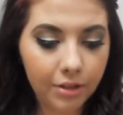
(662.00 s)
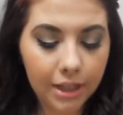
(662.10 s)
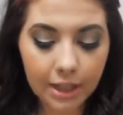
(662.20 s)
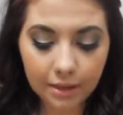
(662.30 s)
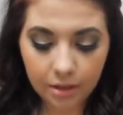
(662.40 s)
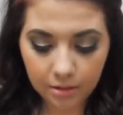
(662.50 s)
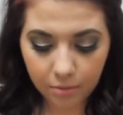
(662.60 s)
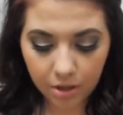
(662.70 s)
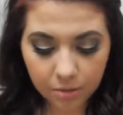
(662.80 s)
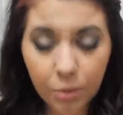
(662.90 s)
like this
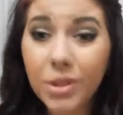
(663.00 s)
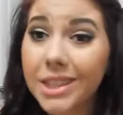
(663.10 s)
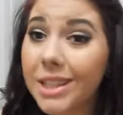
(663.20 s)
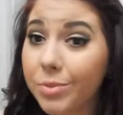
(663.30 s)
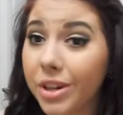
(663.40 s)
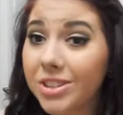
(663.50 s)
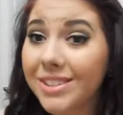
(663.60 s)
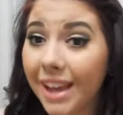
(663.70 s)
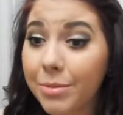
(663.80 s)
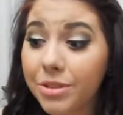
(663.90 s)
brush. Most of these brushes
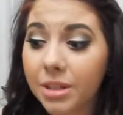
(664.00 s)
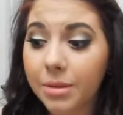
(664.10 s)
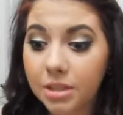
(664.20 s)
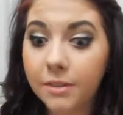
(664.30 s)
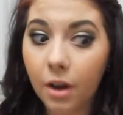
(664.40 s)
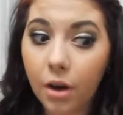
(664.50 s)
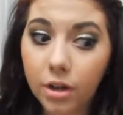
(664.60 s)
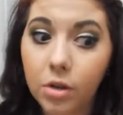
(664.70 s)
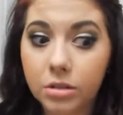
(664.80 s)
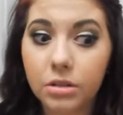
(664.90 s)
that I'm using on myself are
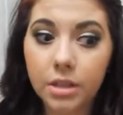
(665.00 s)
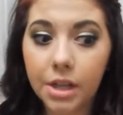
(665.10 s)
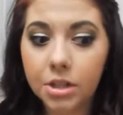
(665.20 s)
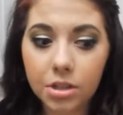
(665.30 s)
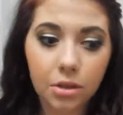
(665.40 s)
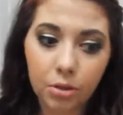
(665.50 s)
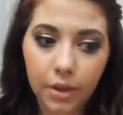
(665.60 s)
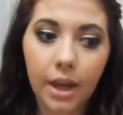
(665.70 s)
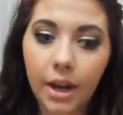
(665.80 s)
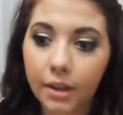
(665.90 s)
Coastal Scents. Just throw
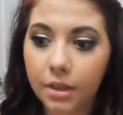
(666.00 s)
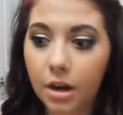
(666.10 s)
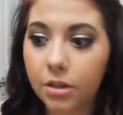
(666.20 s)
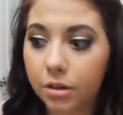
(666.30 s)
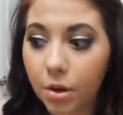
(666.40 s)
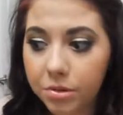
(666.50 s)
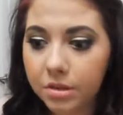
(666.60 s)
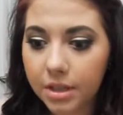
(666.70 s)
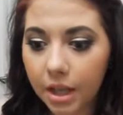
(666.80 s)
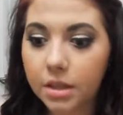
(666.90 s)
that out there. They're Coastal
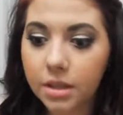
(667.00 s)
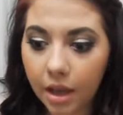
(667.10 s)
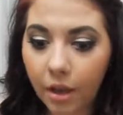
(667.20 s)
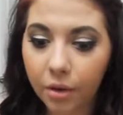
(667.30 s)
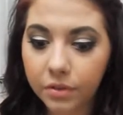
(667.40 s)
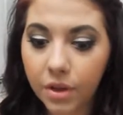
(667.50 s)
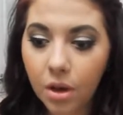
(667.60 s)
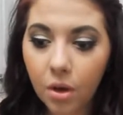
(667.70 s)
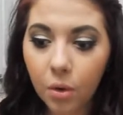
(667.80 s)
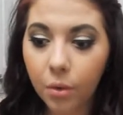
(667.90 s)
Scents, e.l.f.,
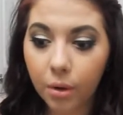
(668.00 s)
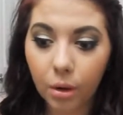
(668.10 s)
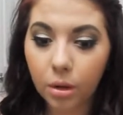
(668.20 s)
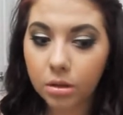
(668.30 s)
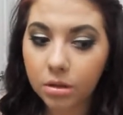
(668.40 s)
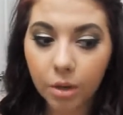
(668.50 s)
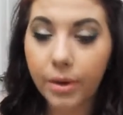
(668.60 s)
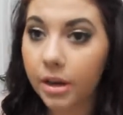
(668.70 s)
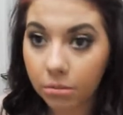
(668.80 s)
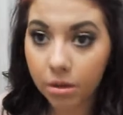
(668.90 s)
or a random